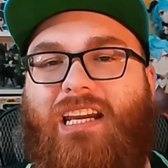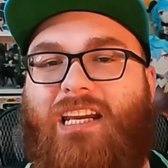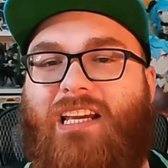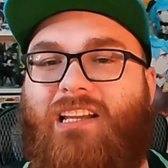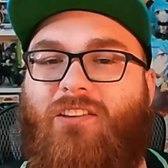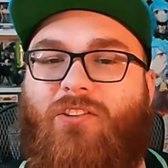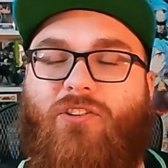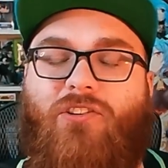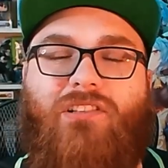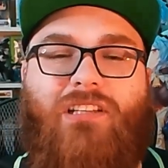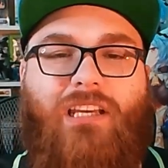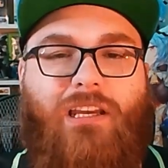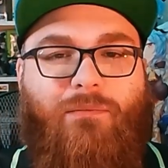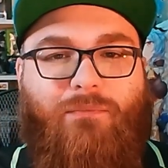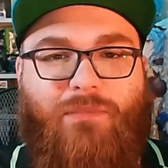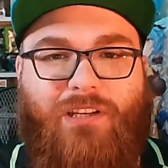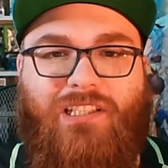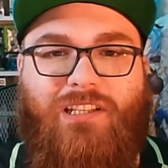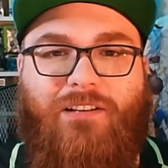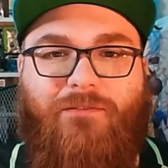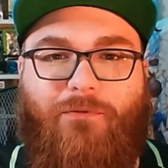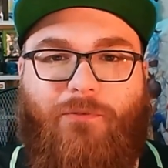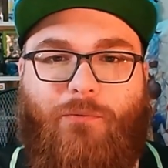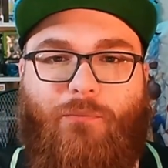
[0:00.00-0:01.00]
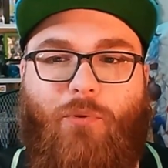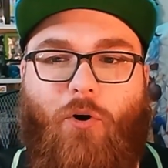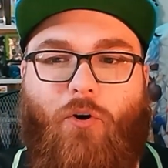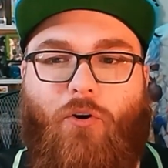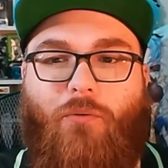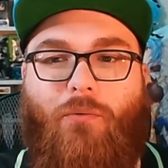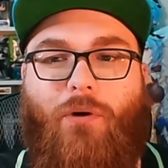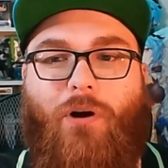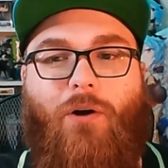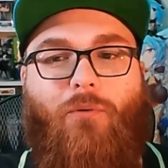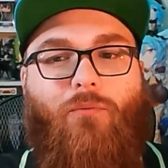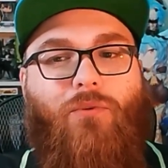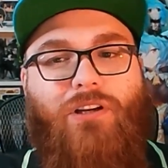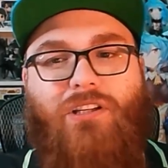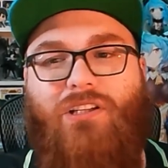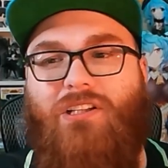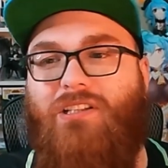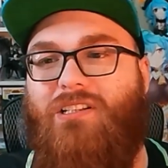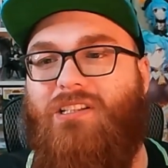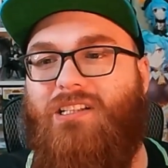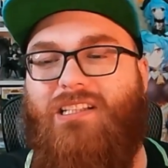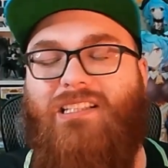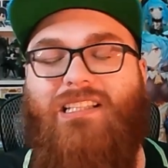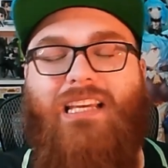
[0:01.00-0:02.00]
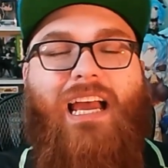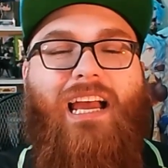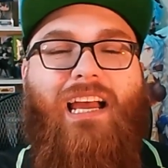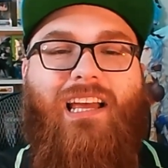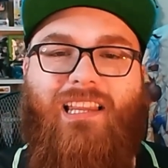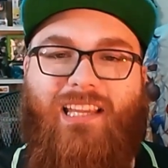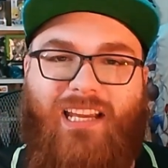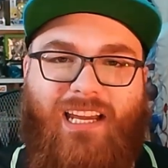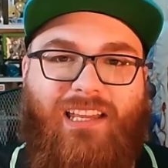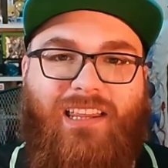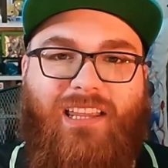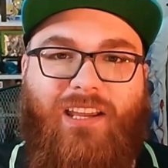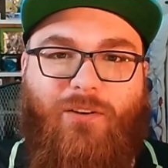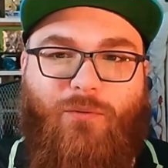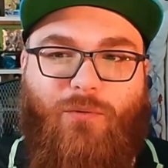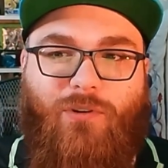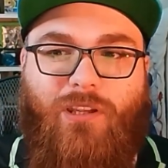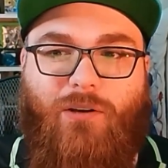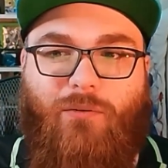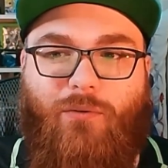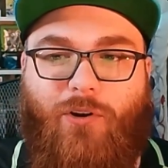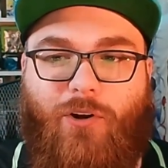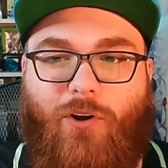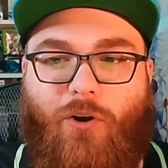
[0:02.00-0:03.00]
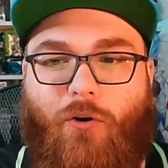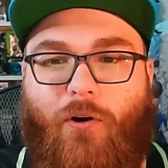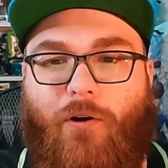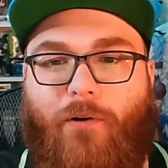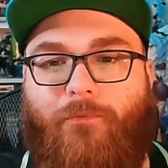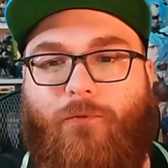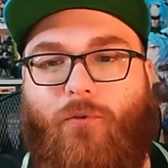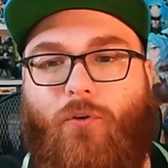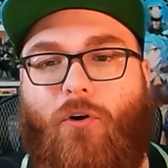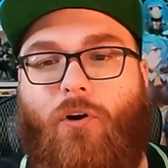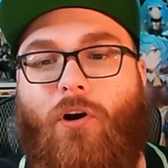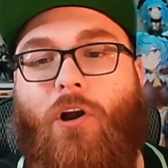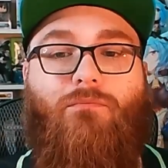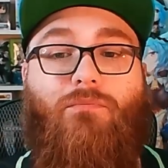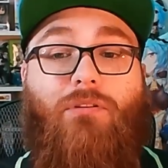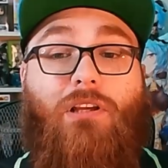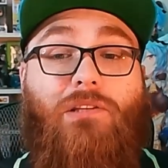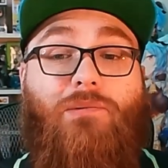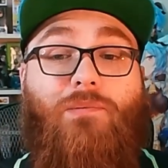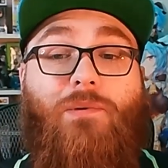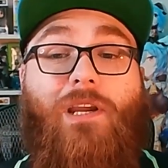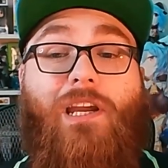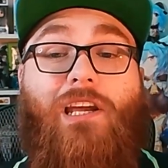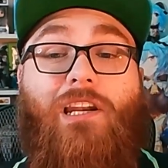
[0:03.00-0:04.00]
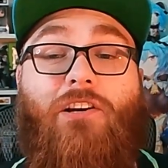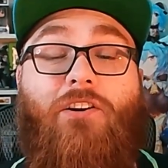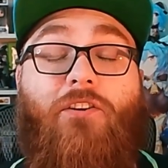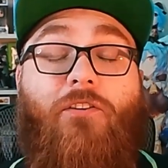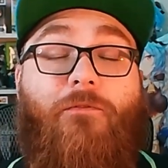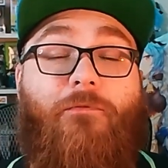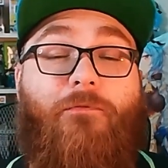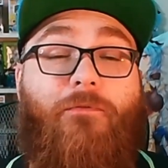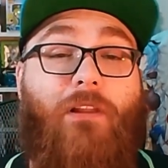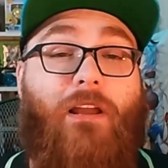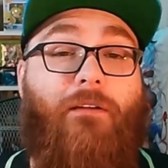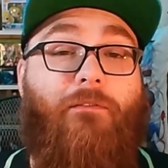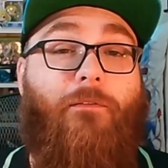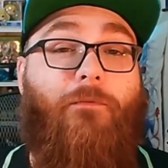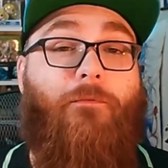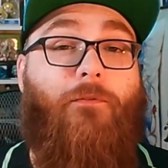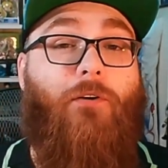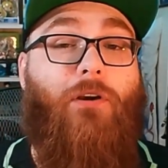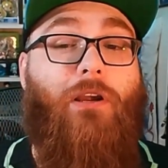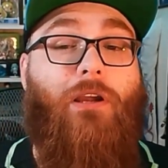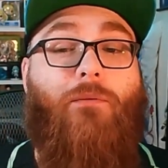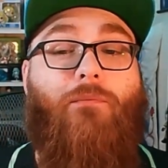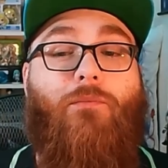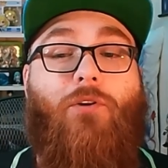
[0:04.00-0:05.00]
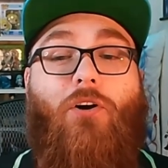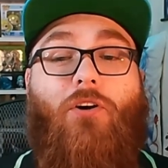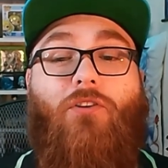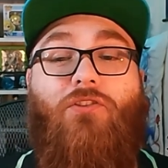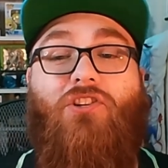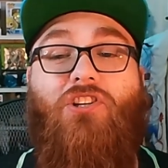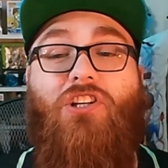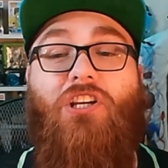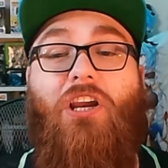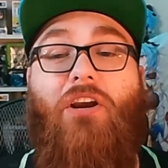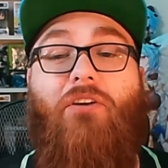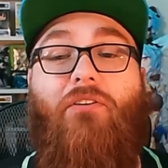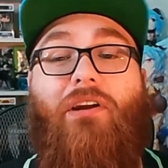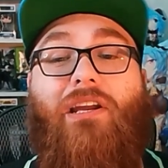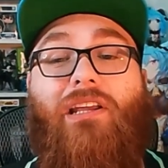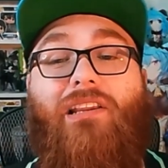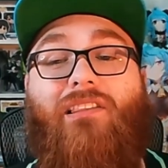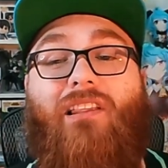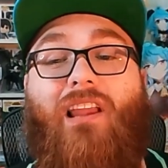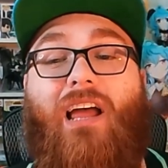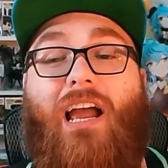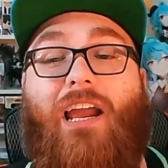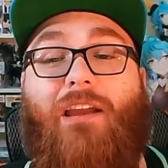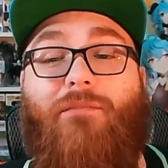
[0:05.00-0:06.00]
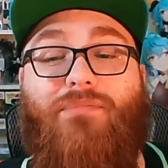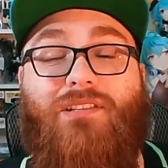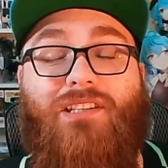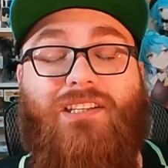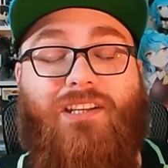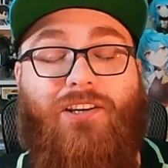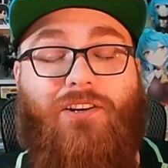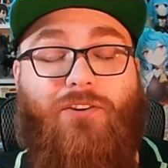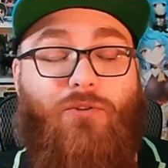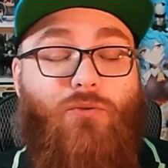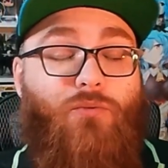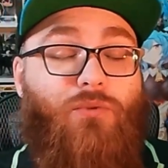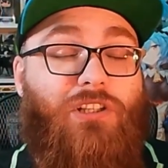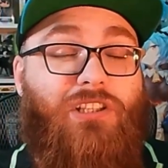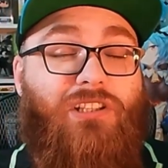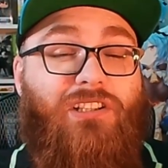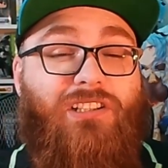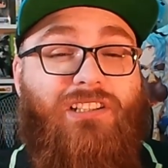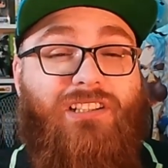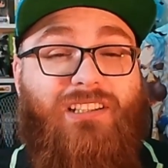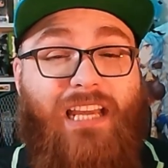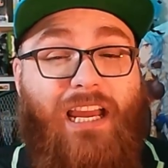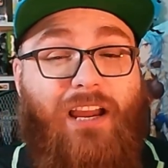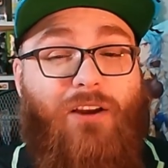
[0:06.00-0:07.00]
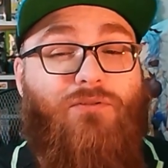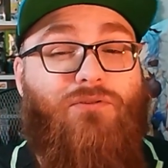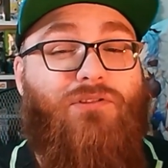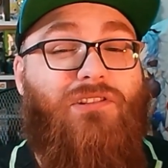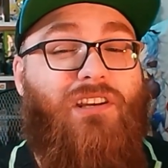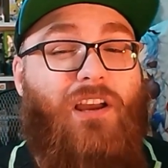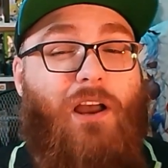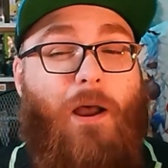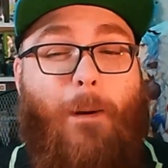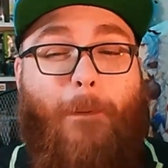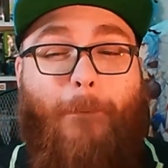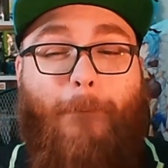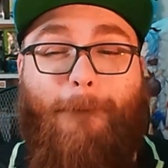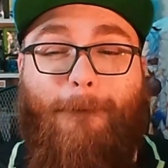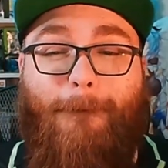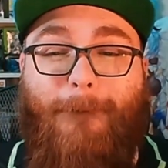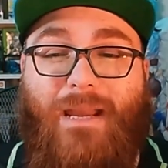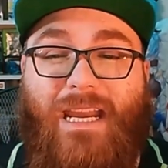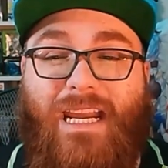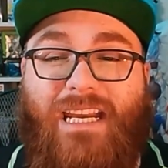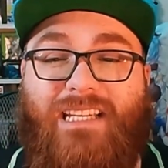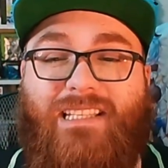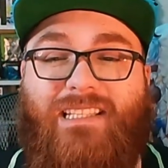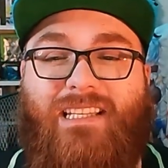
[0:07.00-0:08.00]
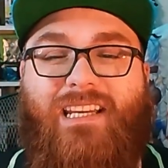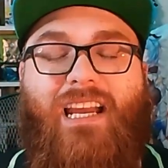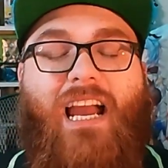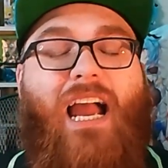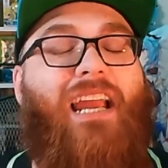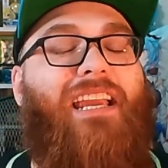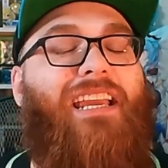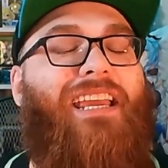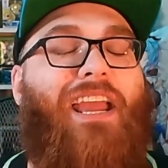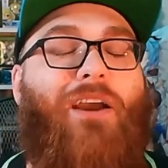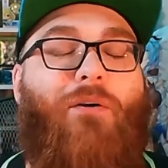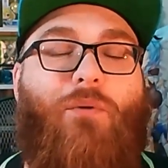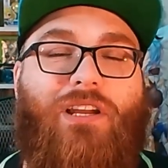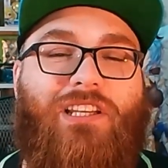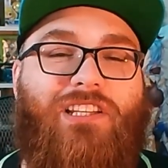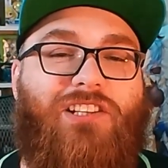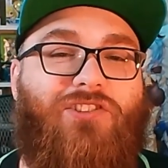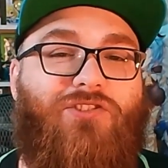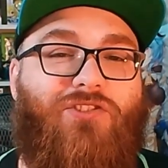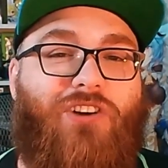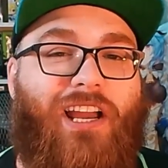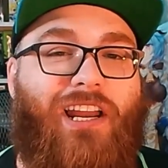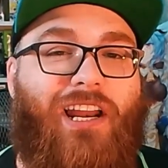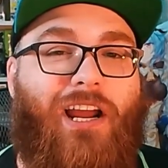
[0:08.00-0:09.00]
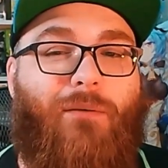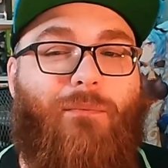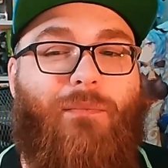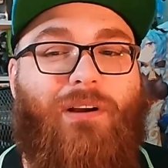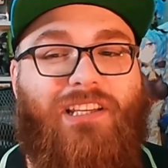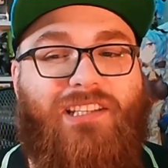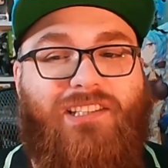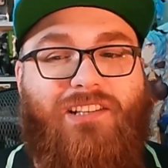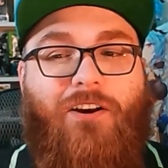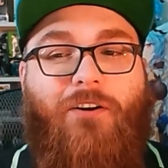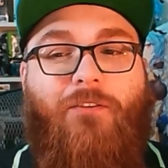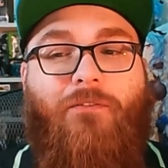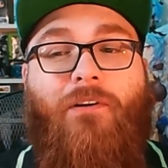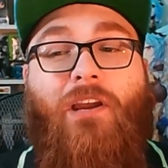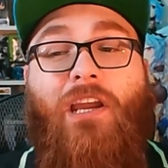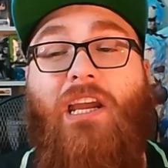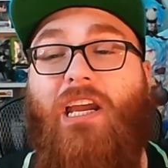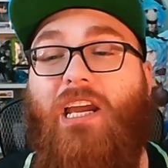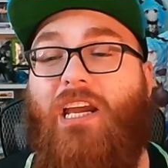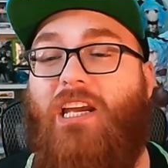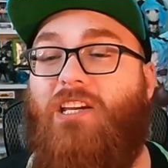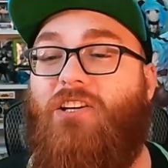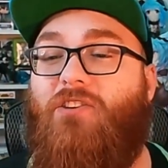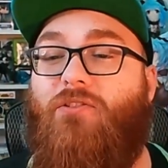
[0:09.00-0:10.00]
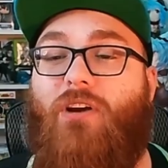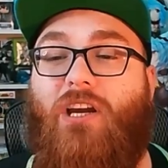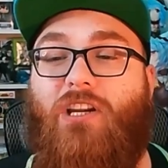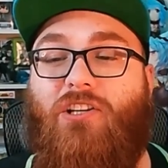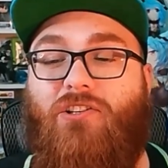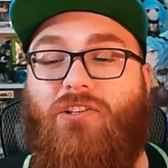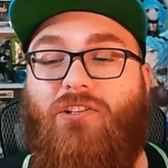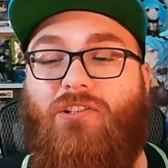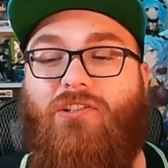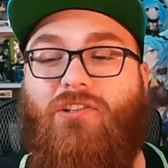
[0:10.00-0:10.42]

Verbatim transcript: it looks like Misty from Pokemon, which is exactly, I think, what they were going for. Plus, we got a new flavor for him called Cherry Limesicle, which sounds amazing. I can't wait to try it out myself, and you guys should